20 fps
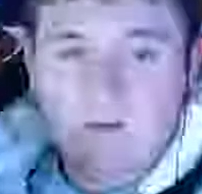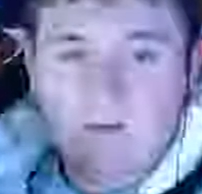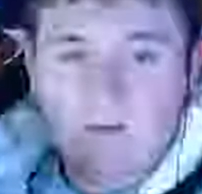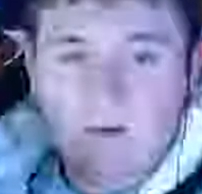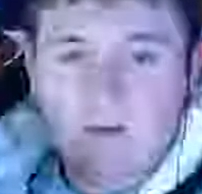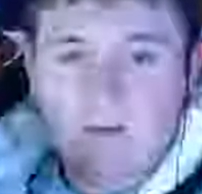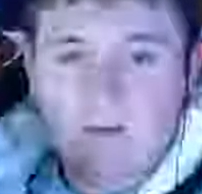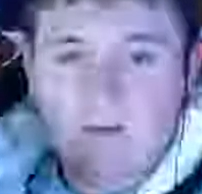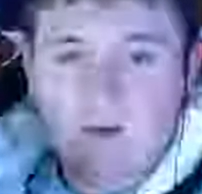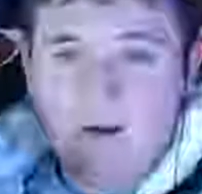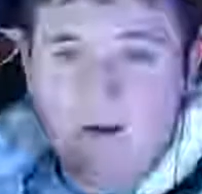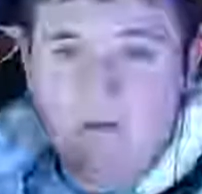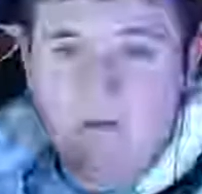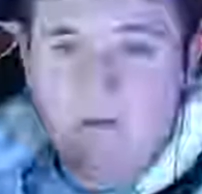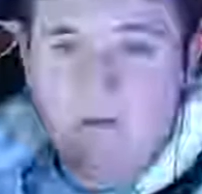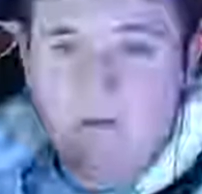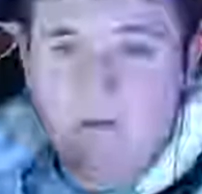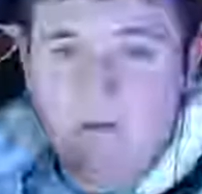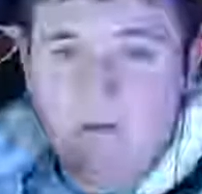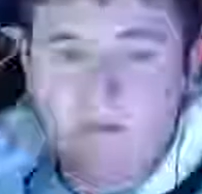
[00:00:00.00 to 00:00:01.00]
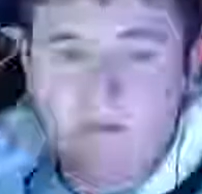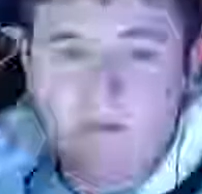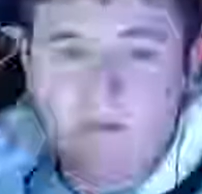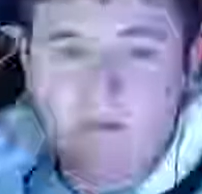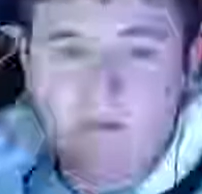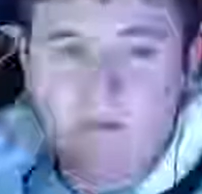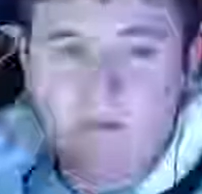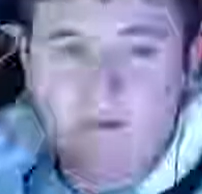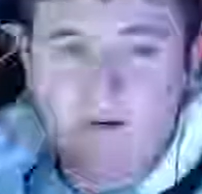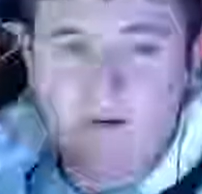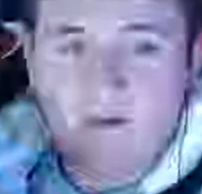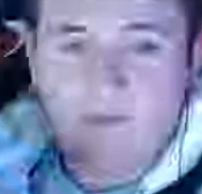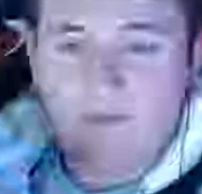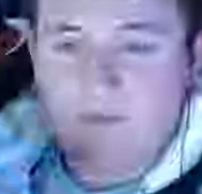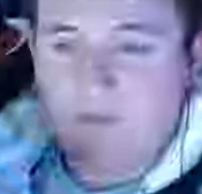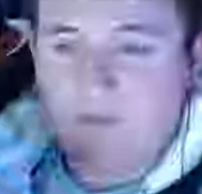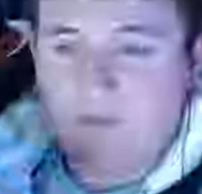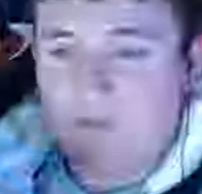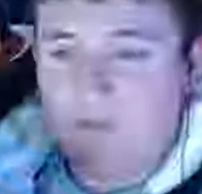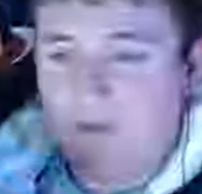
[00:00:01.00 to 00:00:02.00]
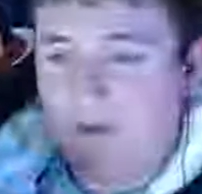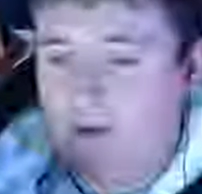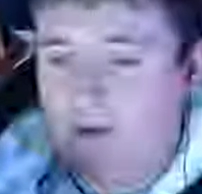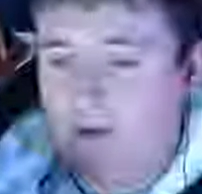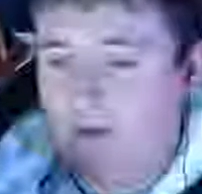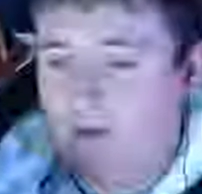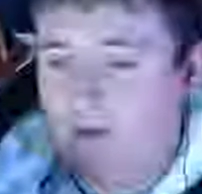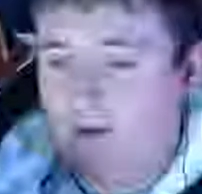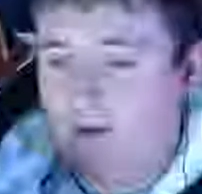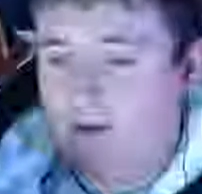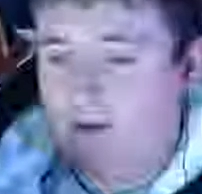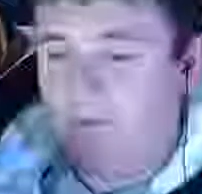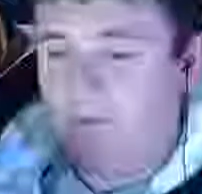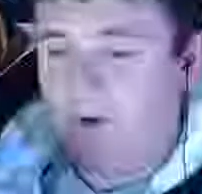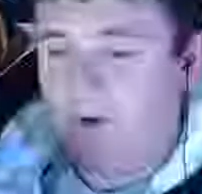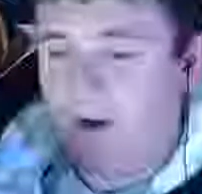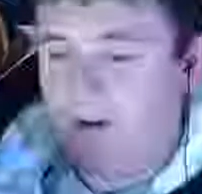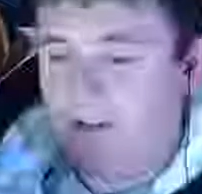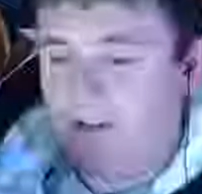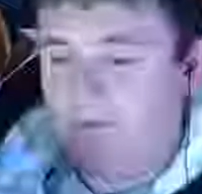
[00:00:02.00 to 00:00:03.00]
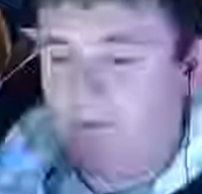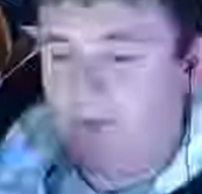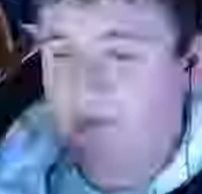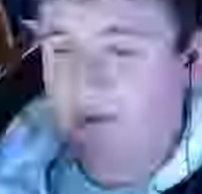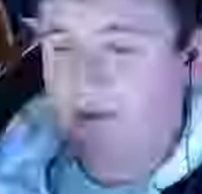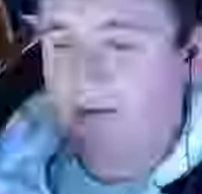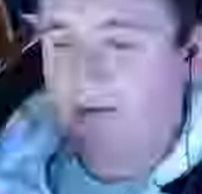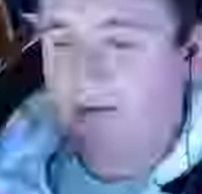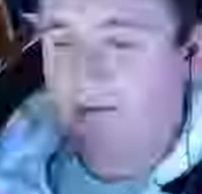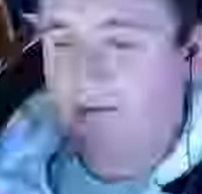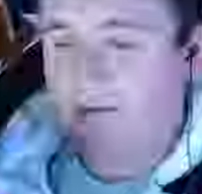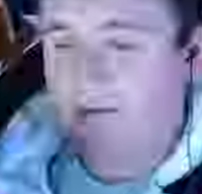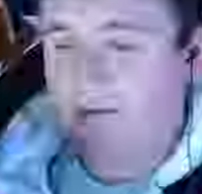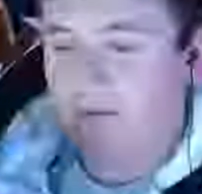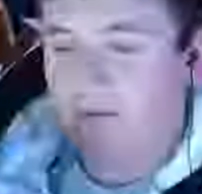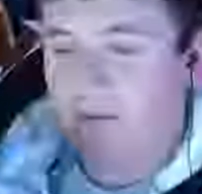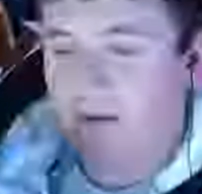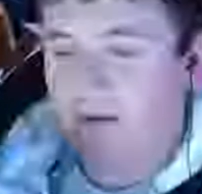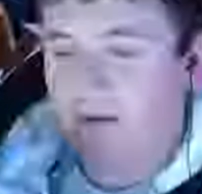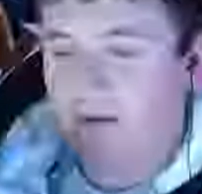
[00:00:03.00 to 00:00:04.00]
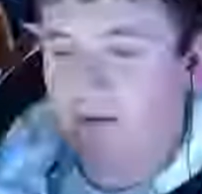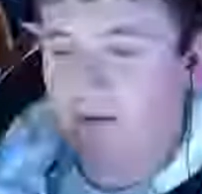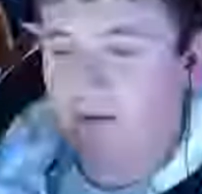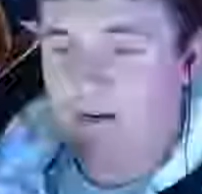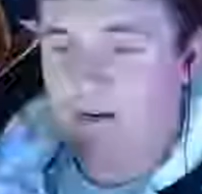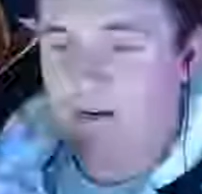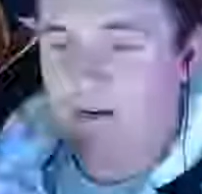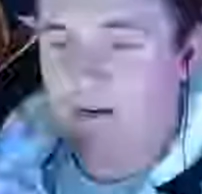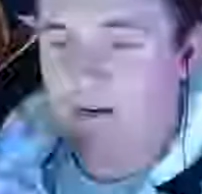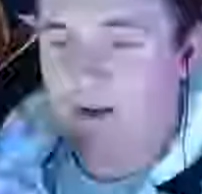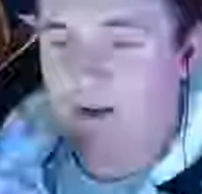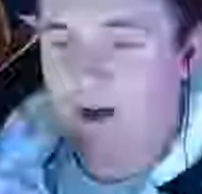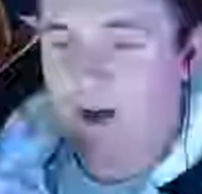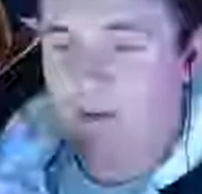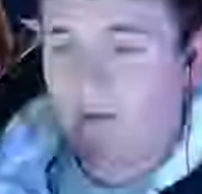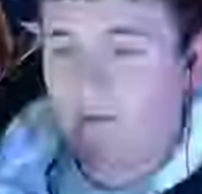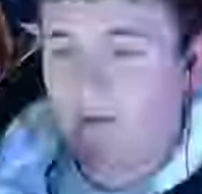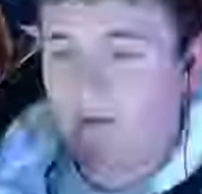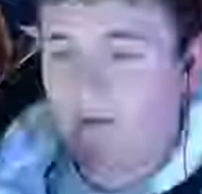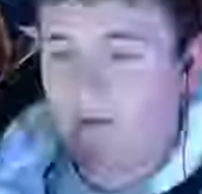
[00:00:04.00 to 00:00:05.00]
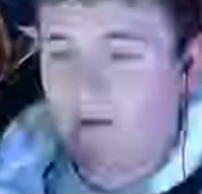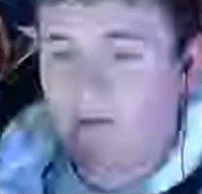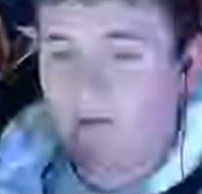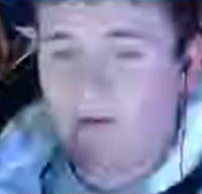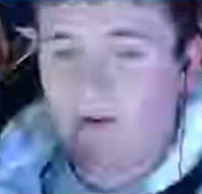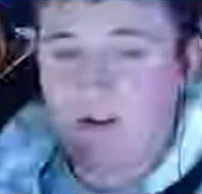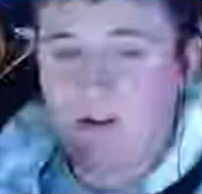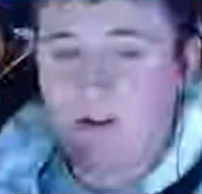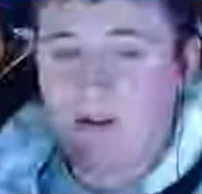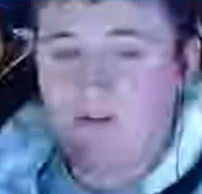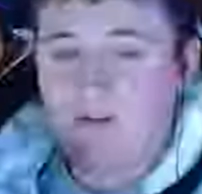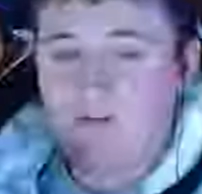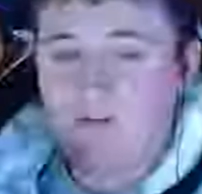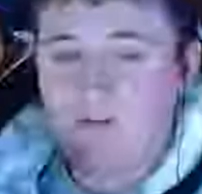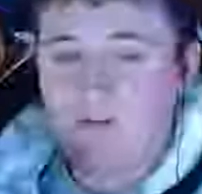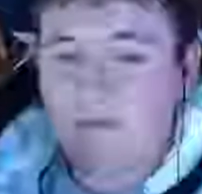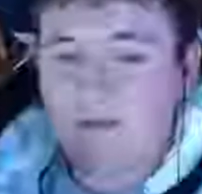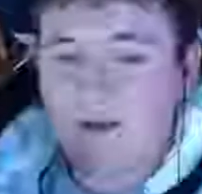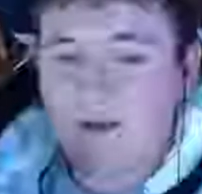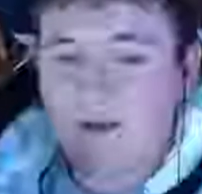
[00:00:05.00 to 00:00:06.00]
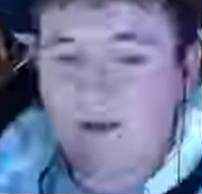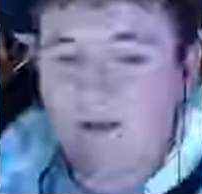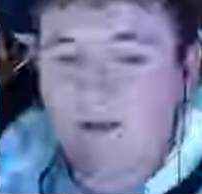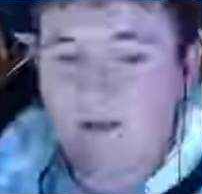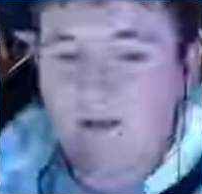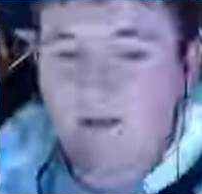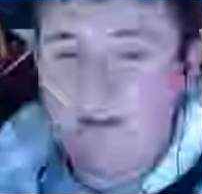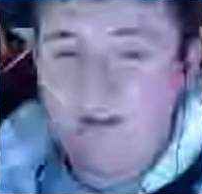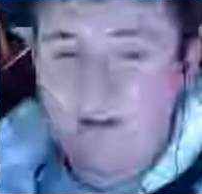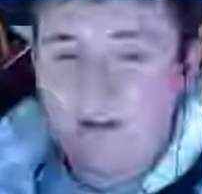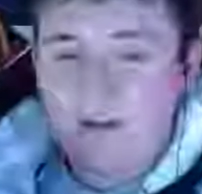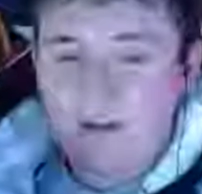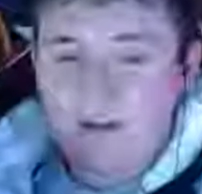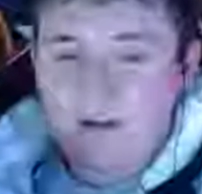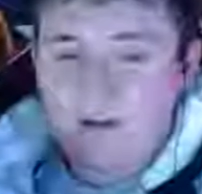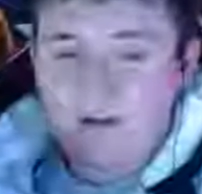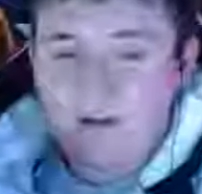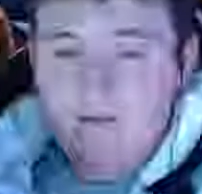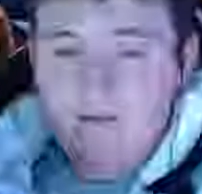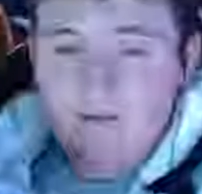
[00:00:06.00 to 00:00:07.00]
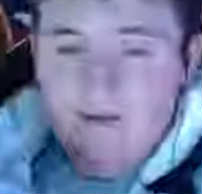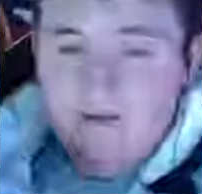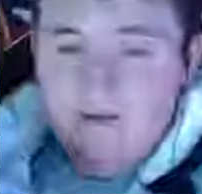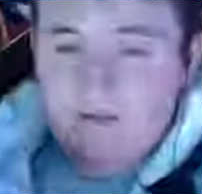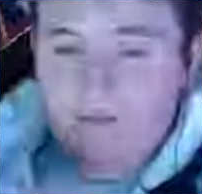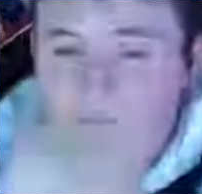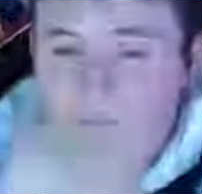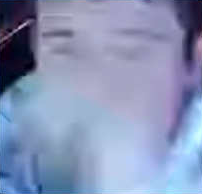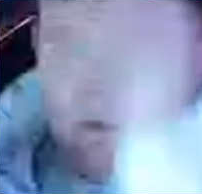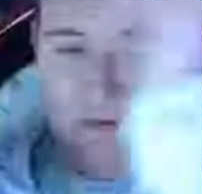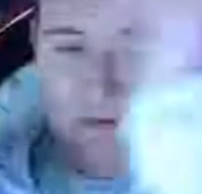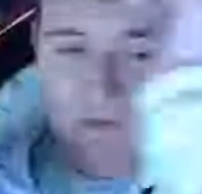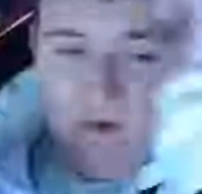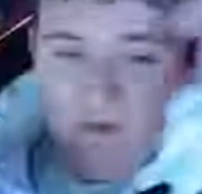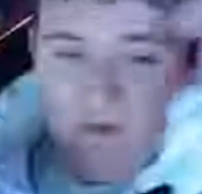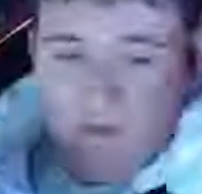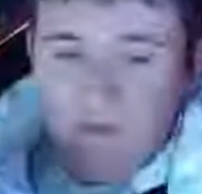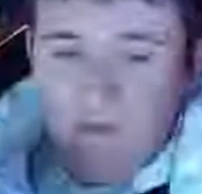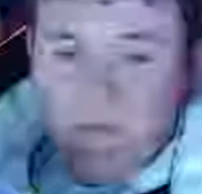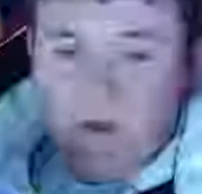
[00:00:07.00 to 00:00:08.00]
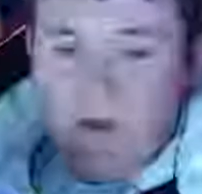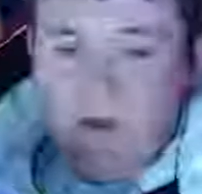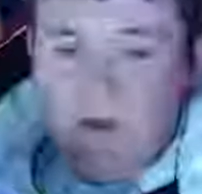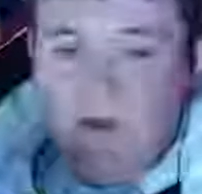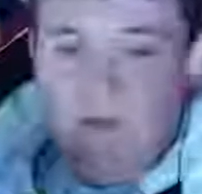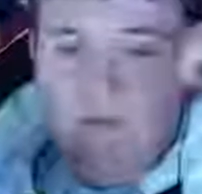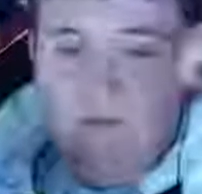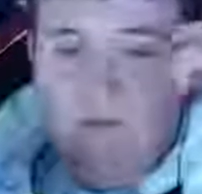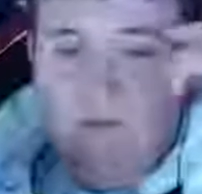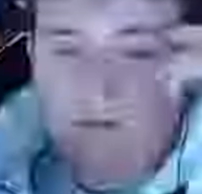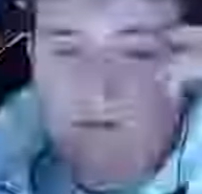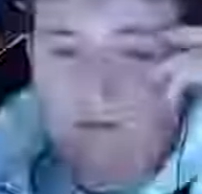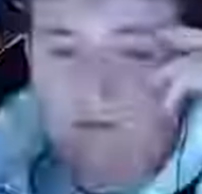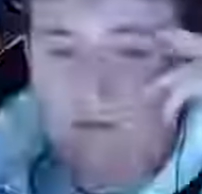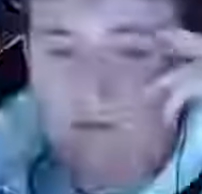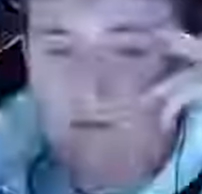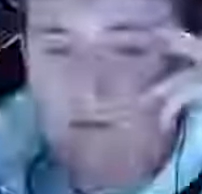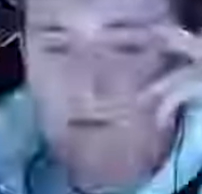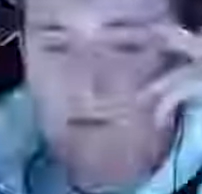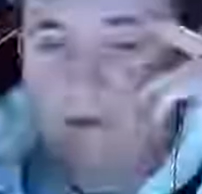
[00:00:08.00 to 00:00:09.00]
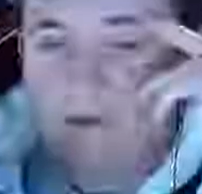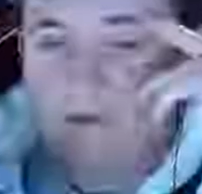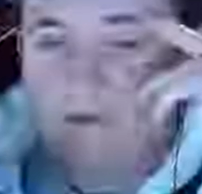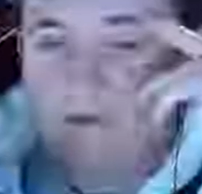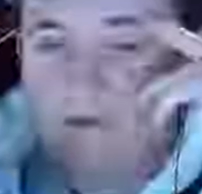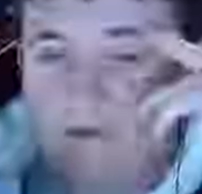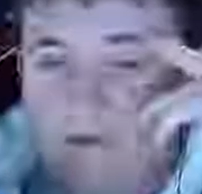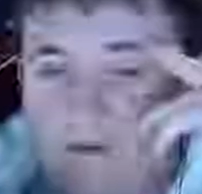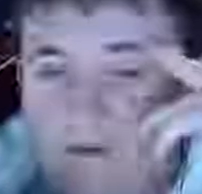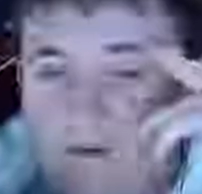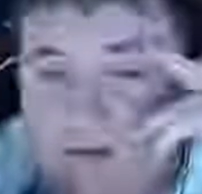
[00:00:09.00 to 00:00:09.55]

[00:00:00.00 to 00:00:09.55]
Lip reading: We can watch this on a separate thing, and then you can watch me go through and copy whatever he's doing. Because we had a space open up in mine, and I'm just covering my bases.